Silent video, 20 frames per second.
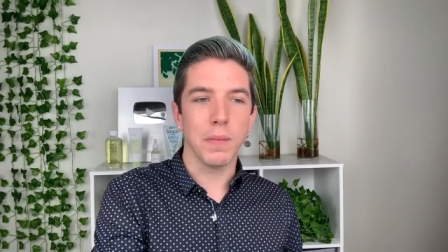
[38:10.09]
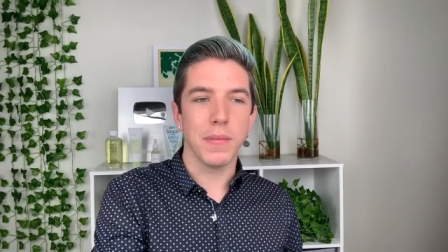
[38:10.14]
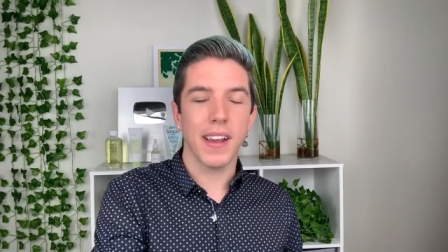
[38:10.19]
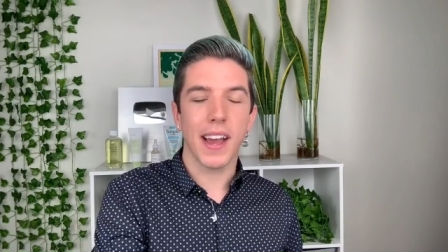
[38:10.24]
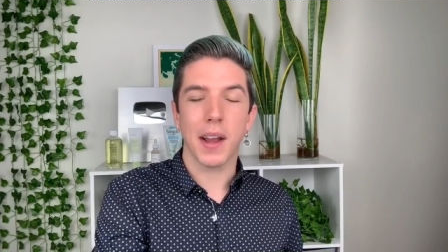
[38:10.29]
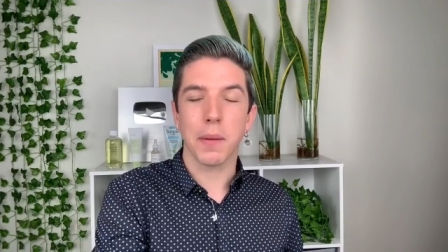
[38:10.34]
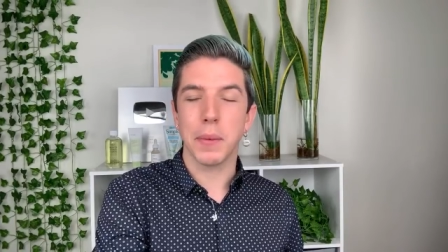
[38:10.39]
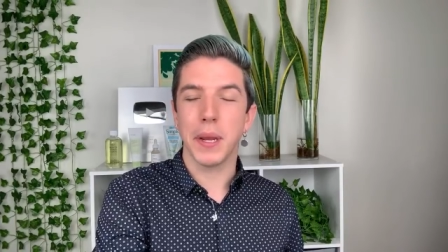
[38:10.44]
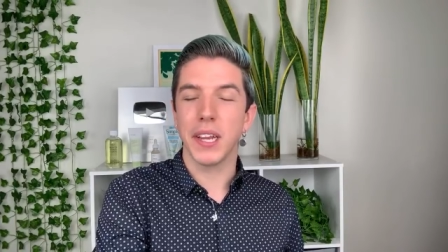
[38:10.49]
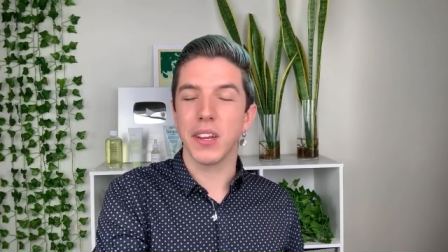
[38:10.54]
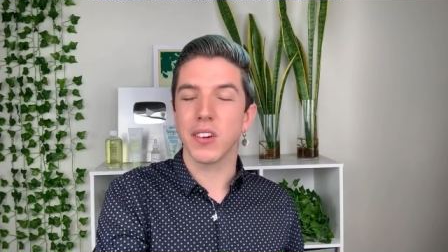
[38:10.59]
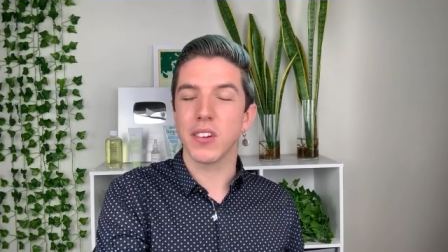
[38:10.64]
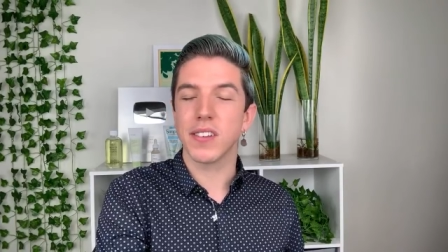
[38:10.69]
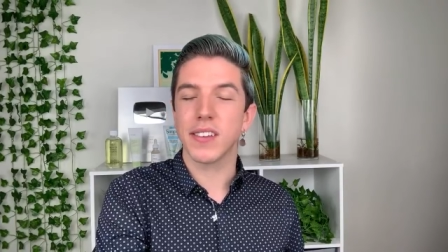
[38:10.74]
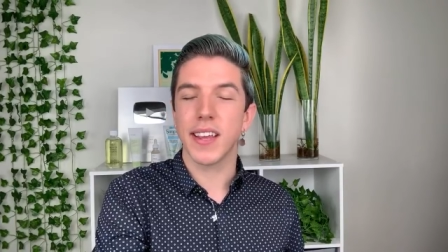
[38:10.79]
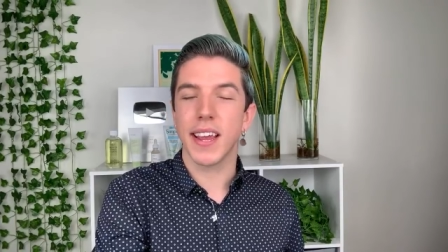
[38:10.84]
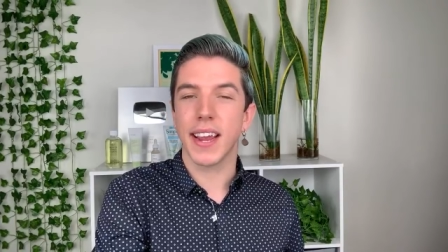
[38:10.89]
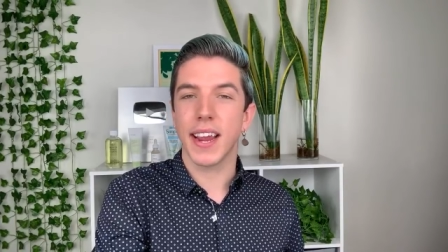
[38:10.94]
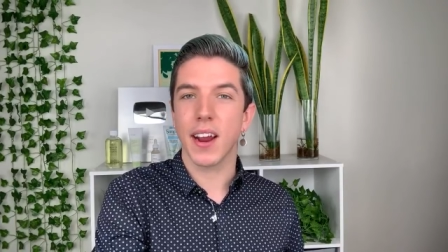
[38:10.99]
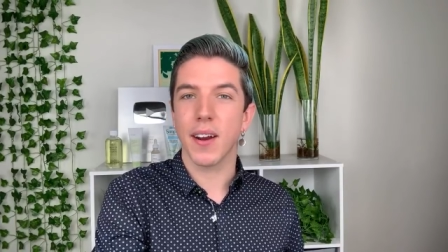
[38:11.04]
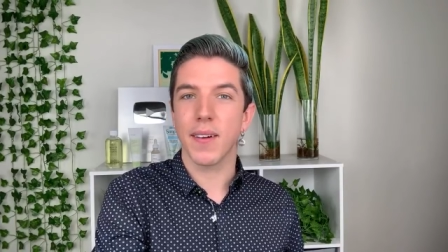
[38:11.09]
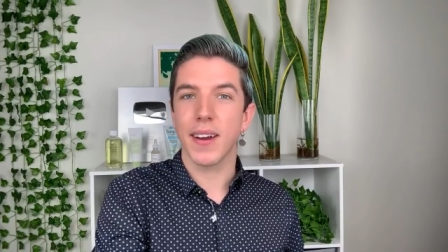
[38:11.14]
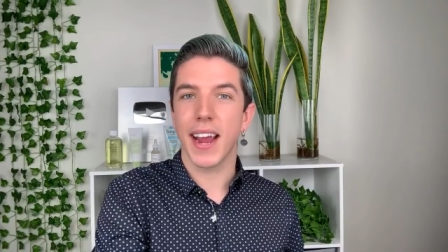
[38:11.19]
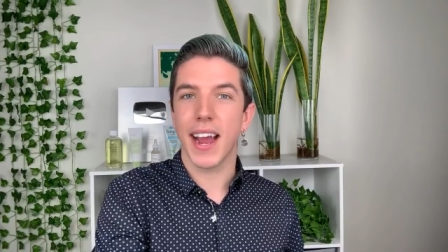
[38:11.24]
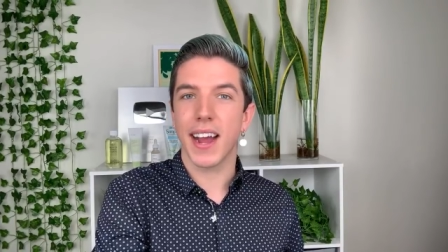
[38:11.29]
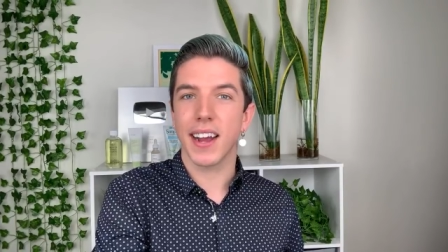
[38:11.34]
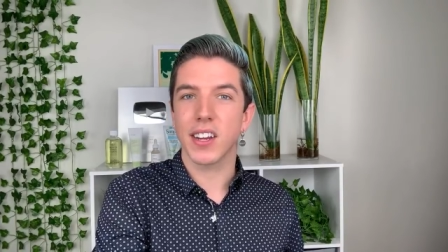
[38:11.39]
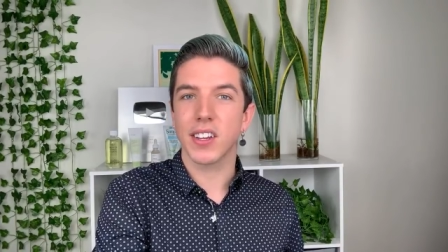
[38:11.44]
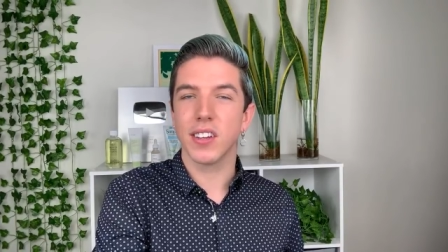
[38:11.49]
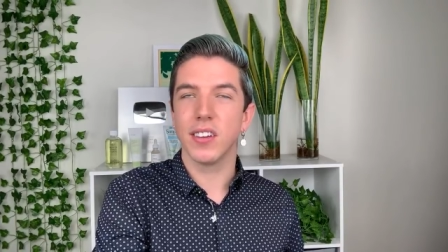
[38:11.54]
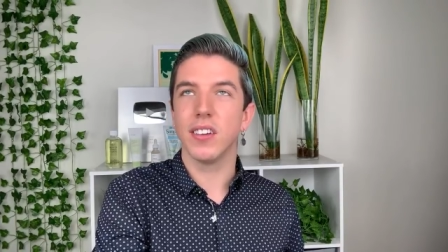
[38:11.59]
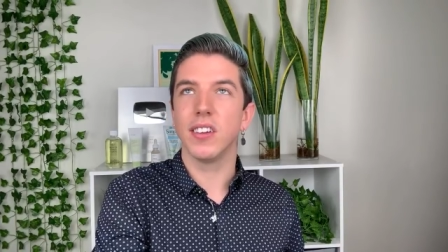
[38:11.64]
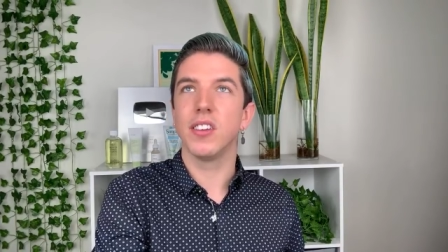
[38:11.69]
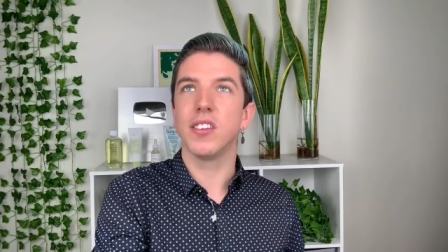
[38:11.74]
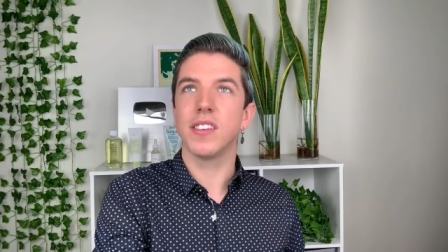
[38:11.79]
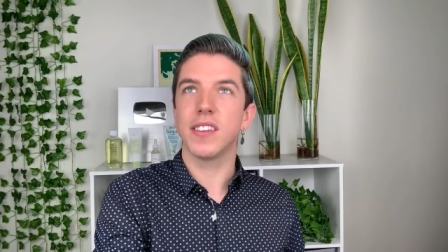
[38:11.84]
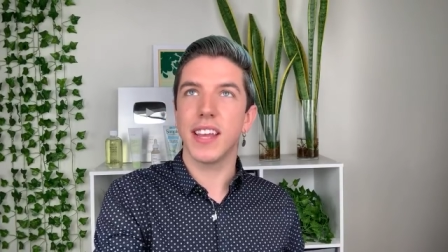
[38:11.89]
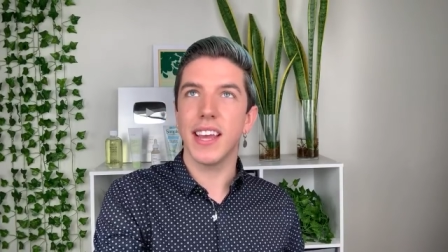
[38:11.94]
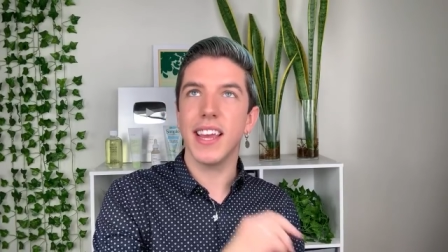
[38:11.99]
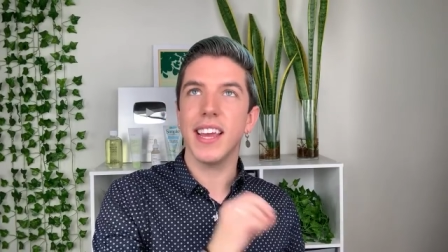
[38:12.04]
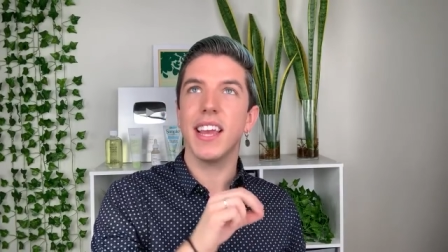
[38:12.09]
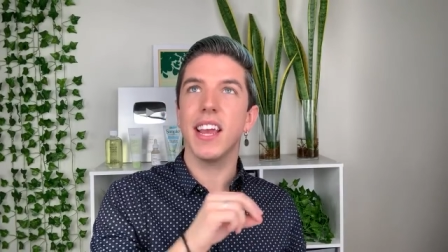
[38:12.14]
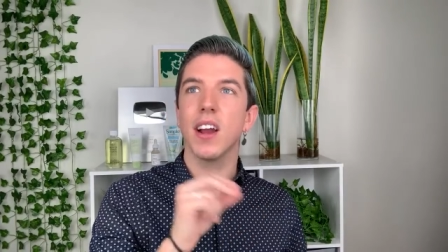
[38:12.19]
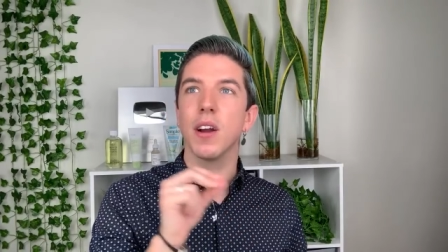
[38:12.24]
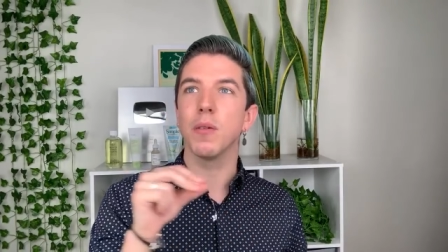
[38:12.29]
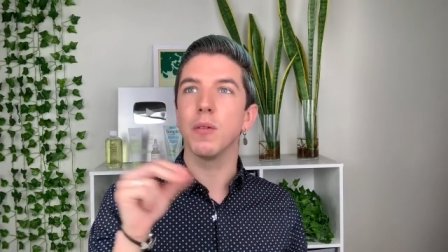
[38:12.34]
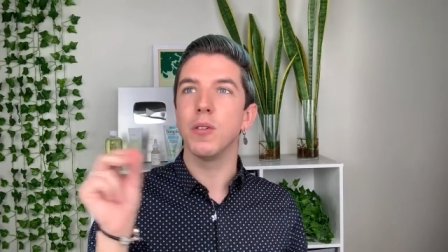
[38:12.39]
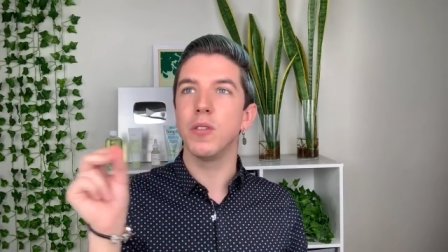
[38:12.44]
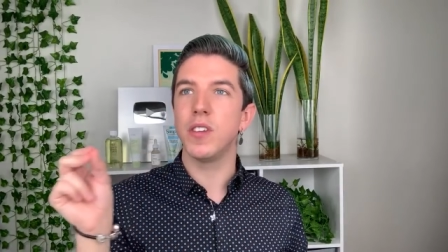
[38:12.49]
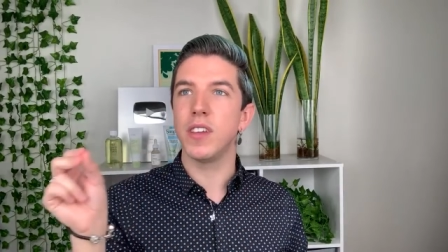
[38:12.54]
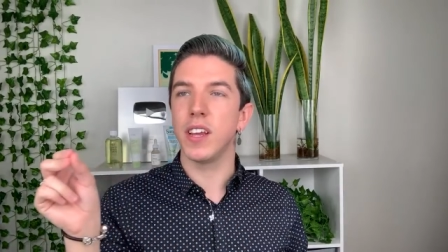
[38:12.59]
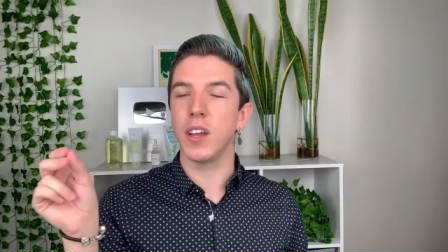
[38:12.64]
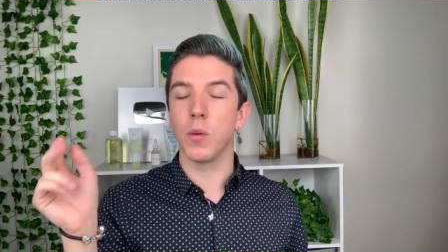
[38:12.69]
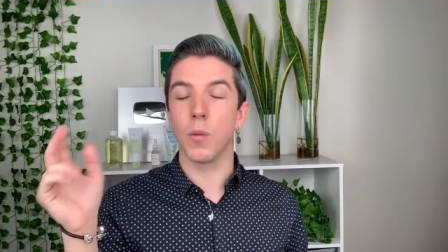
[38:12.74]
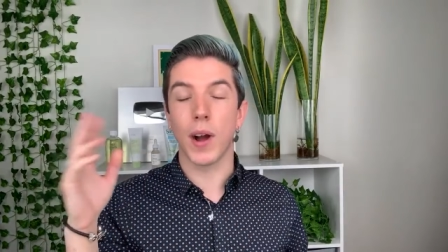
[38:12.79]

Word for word: tag me in your skincare react skincare routine.